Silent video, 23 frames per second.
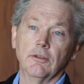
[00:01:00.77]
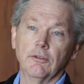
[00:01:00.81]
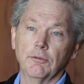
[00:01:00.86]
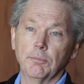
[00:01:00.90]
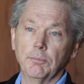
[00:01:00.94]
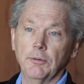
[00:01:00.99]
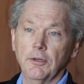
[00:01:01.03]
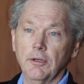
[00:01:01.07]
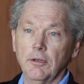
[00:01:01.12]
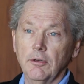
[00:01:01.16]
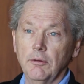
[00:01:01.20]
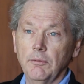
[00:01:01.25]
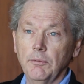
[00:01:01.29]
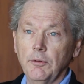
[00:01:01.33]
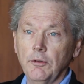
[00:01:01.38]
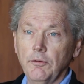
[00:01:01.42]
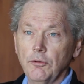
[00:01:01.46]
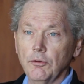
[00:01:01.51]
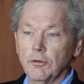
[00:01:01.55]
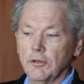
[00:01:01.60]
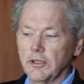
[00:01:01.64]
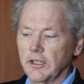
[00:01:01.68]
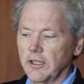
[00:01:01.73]
this, but
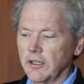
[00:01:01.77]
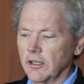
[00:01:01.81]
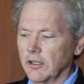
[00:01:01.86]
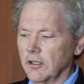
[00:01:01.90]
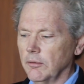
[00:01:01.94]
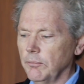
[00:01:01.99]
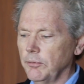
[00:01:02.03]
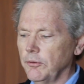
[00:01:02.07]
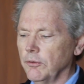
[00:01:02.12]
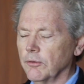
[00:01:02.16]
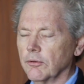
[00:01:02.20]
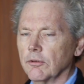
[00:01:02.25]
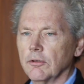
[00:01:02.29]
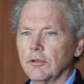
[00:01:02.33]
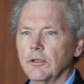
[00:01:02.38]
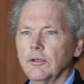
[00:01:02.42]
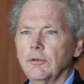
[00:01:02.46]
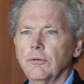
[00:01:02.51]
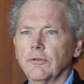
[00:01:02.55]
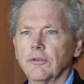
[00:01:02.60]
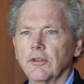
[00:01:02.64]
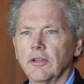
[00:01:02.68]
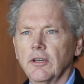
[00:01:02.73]
if you let a computer
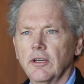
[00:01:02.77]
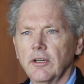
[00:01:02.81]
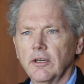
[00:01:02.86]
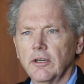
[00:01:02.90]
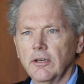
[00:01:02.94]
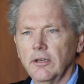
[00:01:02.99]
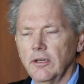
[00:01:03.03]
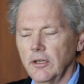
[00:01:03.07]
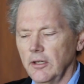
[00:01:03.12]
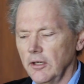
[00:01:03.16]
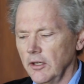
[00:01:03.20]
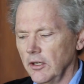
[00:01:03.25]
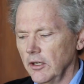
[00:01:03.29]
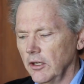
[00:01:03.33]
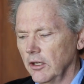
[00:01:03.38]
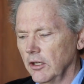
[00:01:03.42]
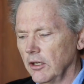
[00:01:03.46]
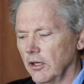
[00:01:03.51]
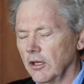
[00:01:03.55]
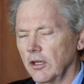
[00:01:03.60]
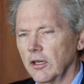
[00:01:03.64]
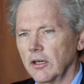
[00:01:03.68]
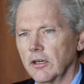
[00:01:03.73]
loose on
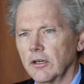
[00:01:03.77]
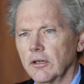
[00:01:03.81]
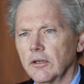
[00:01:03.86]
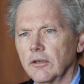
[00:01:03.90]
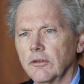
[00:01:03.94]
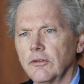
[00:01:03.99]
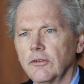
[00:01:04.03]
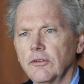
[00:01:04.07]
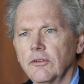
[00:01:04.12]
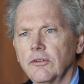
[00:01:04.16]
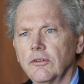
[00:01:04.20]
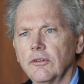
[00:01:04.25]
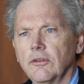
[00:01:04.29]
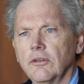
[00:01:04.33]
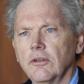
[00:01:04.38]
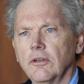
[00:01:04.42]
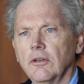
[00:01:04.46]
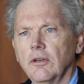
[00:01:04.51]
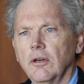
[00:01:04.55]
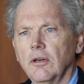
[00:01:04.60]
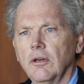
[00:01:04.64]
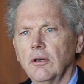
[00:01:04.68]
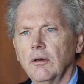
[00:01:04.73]
a large,
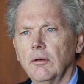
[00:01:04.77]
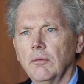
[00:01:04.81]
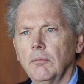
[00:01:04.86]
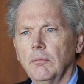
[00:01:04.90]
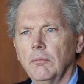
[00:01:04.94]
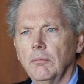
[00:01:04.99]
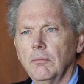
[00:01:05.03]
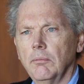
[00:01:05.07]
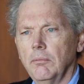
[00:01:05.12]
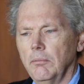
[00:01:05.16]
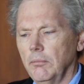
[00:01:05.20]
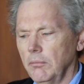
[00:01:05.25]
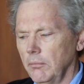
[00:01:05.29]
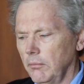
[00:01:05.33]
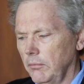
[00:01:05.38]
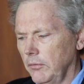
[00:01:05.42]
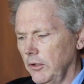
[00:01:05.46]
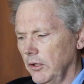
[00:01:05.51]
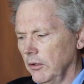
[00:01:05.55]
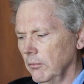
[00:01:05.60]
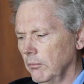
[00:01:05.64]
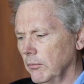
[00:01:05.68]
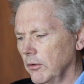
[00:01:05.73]

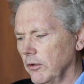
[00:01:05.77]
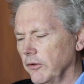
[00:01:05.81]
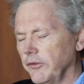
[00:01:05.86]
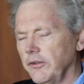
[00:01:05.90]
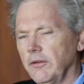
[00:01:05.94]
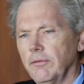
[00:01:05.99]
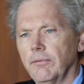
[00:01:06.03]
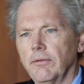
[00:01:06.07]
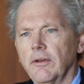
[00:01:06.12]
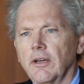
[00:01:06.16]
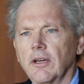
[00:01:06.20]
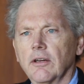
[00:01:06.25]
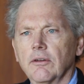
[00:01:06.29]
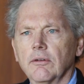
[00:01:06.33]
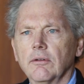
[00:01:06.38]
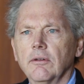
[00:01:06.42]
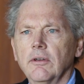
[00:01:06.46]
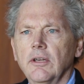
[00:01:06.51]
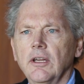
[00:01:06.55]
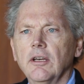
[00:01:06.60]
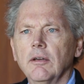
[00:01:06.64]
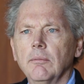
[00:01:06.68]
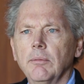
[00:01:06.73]
multi-factor
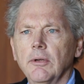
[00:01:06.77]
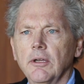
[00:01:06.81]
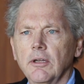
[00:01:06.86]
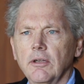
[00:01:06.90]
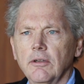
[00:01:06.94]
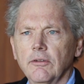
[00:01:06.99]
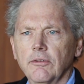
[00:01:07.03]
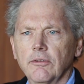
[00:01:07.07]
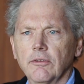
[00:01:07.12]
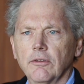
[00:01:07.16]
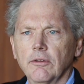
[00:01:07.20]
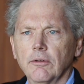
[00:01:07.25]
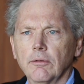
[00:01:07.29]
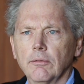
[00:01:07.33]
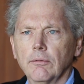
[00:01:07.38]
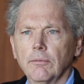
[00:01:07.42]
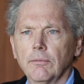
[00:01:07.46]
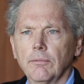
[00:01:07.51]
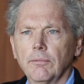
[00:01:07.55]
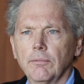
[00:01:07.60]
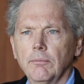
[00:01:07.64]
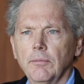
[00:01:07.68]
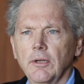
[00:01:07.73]
database
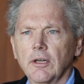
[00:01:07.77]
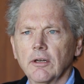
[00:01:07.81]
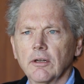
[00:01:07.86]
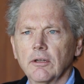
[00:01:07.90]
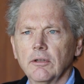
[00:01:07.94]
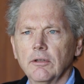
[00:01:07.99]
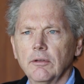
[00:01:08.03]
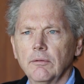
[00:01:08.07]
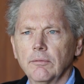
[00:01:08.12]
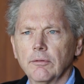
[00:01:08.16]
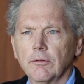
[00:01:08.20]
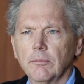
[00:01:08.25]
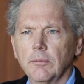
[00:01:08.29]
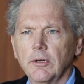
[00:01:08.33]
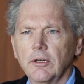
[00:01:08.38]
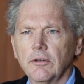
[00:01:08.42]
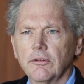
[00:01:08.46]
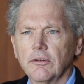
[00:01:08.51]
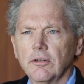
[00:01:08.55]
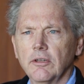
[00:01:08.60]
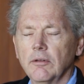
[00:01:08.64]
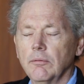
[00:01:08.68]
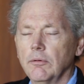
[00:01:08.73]
of medical
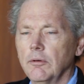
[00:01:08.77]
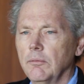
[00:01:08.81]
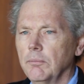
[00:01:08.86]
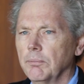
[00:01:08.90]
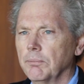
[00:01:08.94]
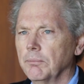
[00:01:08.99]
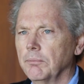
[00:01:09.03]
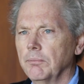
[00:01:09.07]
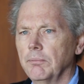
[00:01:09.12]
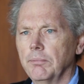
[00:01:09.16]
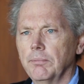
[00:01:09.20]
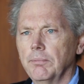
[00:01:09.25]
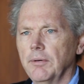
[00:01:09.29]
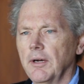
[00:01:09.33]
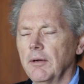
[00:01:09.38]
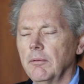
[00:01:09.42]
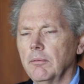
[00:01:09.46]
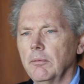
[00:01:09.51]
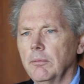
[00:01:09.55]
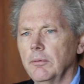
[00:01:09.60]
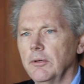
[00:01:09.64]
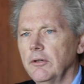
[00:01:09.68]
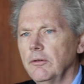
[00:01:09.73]
information, it would
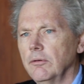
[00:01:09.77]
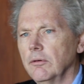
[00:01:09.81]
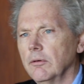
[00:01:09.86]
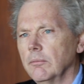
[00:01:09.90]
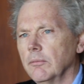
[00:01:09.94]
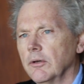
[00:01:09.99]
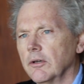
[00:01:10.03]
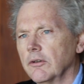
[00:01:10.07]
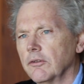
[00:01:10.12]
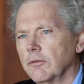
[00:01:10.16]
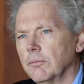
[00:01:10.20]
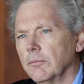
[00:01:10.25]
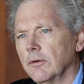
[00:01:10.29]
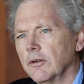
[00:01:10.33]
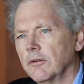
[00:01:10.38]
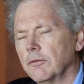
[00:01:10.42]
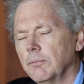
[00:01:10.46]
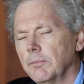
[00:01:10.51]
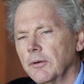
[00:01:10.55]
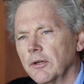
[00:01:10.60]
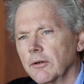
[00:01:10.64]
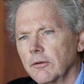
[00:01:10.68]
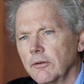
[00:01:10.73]
probably do a much,
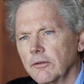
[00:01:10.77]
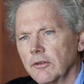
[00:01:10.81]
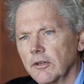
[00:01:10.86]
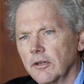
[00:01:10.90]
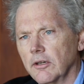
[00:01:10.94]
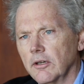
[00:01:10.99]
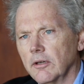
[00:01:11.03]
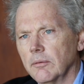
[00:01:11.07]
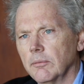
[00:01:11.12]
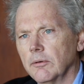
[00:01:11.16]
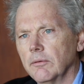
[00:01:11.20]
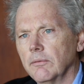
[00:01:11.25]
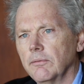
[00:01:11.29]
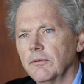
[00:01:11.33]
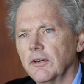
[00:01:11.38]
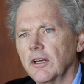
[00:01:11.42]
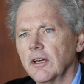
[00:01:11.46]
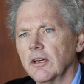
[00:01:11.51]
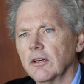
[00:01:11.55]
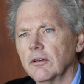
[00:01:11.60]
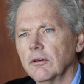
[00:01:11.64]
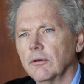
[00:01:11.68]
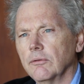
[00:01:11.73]
much better job of
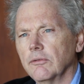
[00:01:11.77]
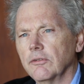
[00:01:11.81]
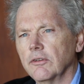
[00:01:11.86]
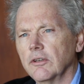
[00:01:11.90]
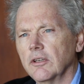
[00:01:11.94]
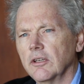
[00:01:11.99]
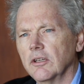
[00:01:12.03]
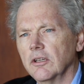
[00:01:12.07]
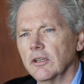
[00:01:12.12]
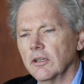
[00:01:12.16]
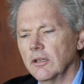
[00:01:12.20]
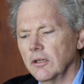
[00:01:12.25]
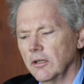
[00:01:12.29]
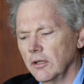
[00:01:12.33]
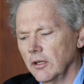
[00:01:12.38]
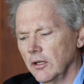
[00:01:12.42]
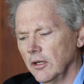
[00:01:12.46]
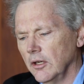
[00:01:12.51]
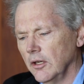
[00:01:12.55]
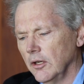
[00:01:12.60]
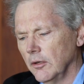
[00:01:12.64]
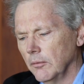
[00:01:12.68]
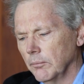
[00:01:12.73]
diagnosing and
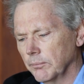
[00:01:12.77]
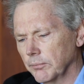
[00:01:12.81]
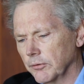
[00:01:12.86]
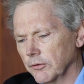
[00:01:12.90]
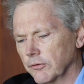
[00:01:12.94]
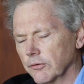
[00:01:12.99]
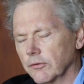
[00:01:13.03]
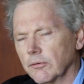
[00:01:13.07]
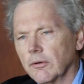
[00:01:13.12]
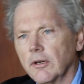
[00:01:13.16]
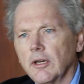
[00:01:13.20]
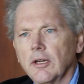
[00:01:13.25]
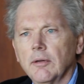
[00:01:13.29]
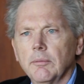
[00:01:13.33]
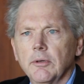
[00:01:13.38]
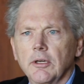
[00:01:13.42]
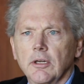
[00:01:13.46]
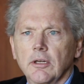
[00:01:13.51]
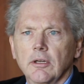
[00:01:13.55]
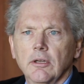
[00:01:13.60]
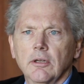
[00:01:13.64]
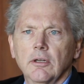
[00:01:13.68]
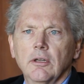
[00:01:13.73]

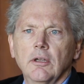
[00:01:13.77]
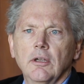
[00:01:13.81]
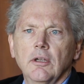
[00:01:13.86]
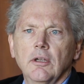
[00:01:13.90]
prescribing,